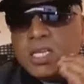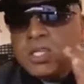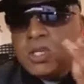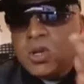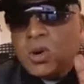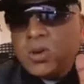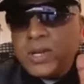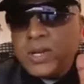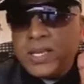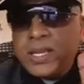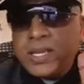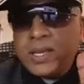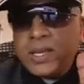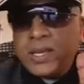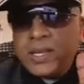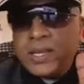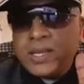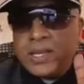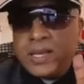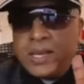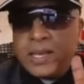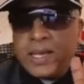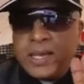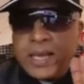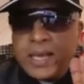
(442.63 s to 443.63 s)
Tony
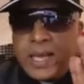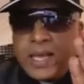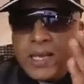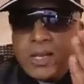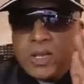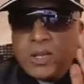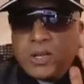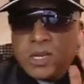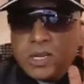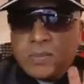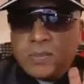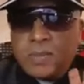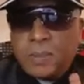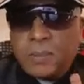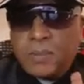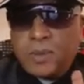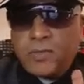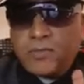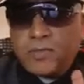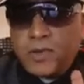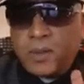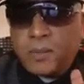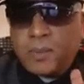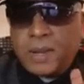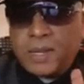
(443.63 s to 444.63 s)
Yangeni, you'll remember
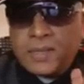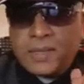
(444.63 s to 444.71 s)
from,